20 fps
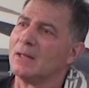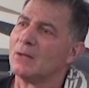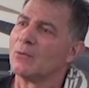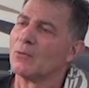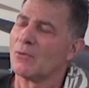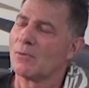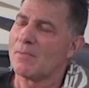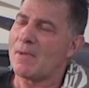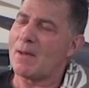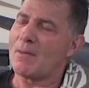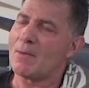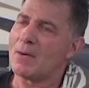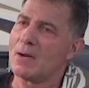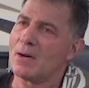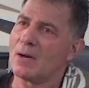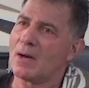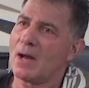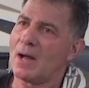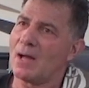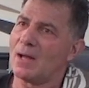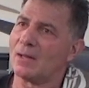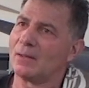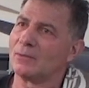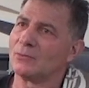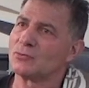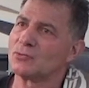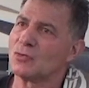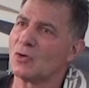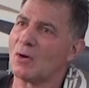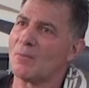Remember,
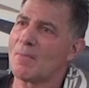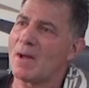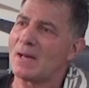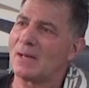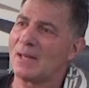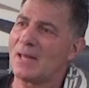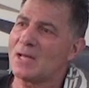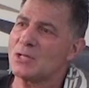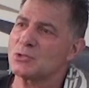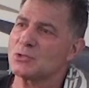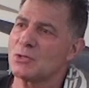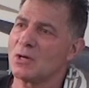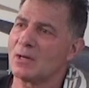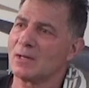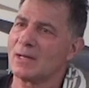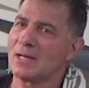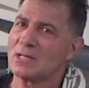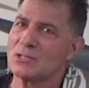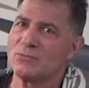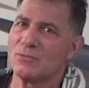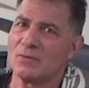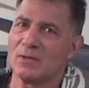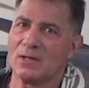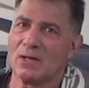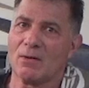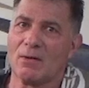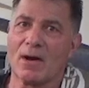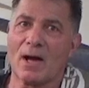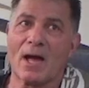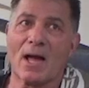so on my last Strong Dads
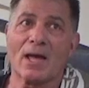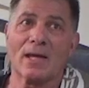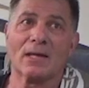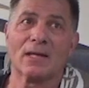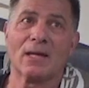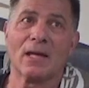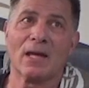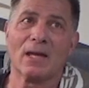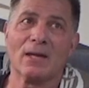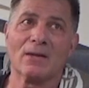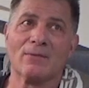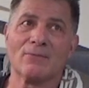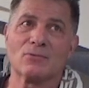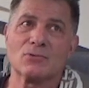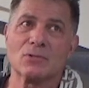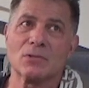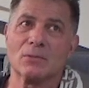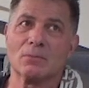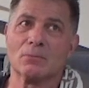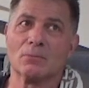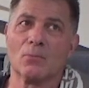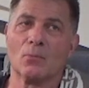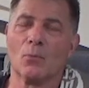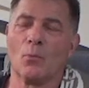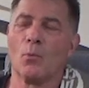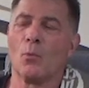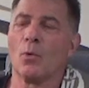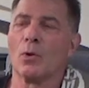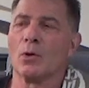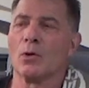video, I gave
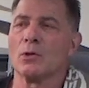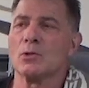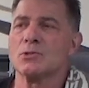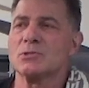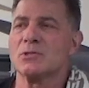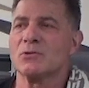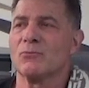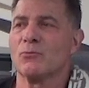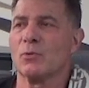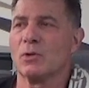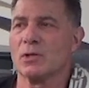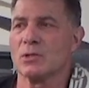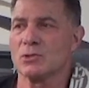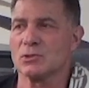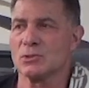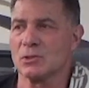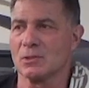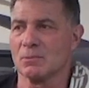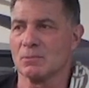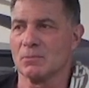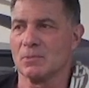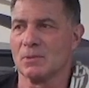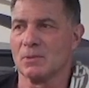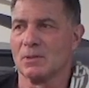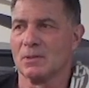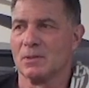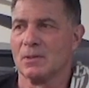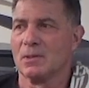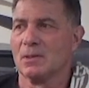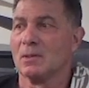some words of wisdom.
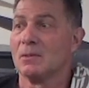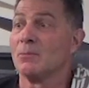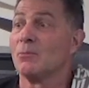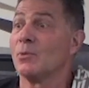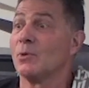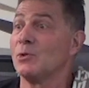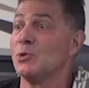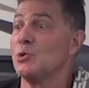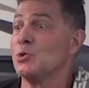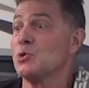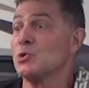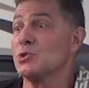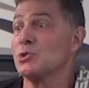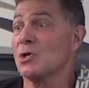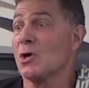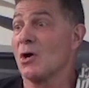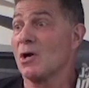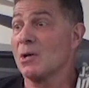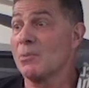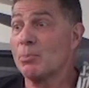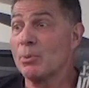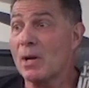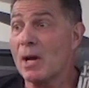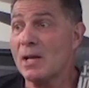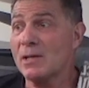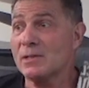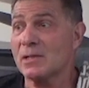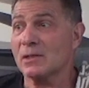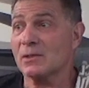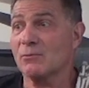When you start a
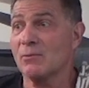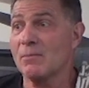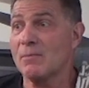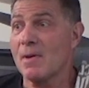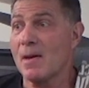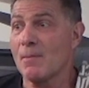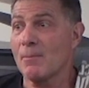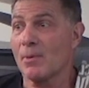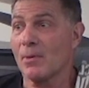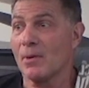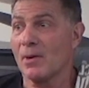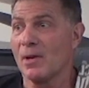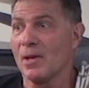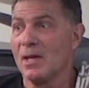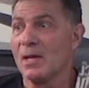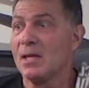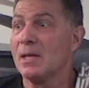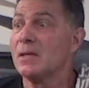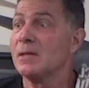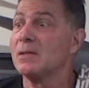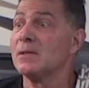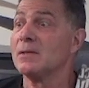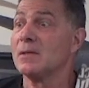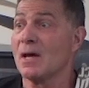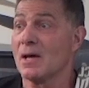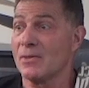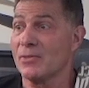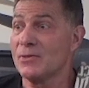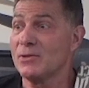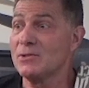project, remember,
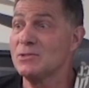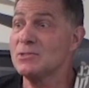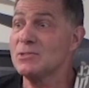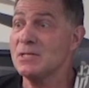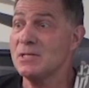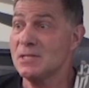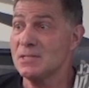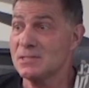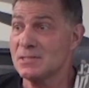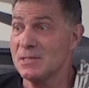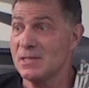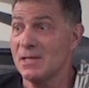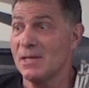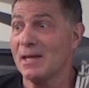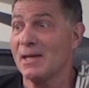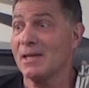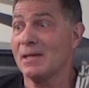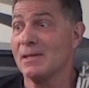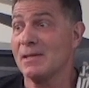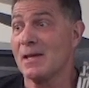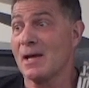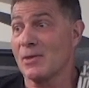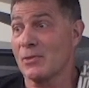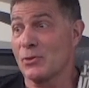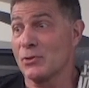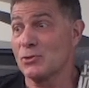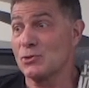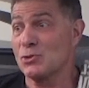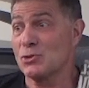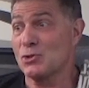nothing's easy and
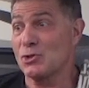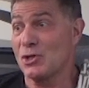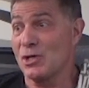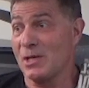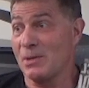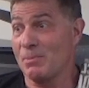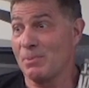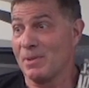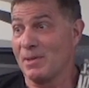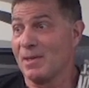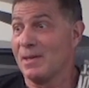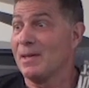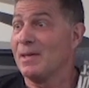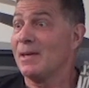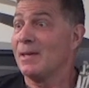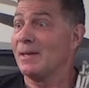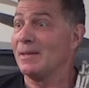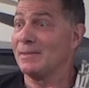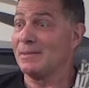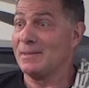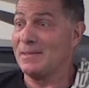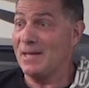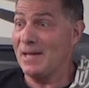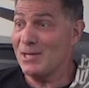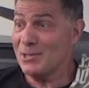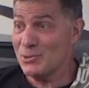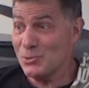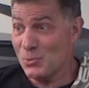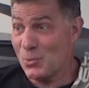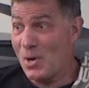nothing's cheap. And
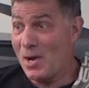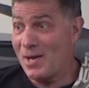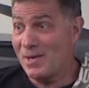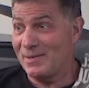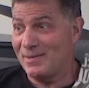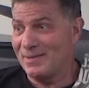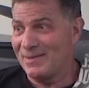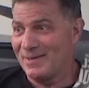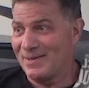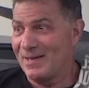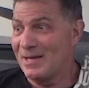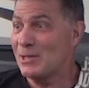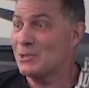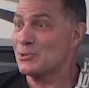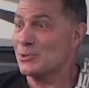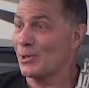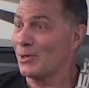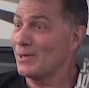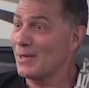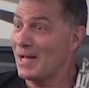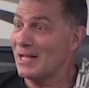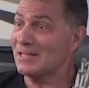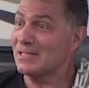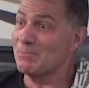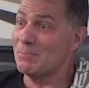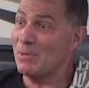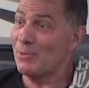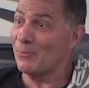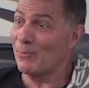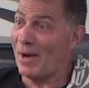guess what? It turned out
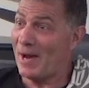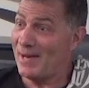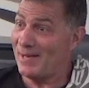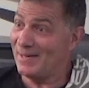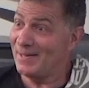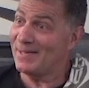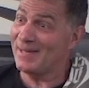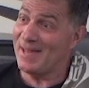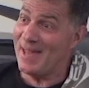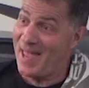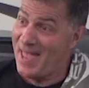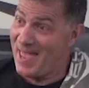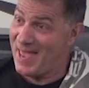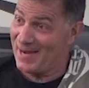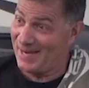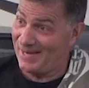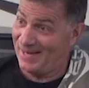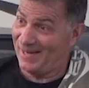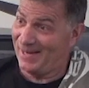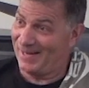to be right again.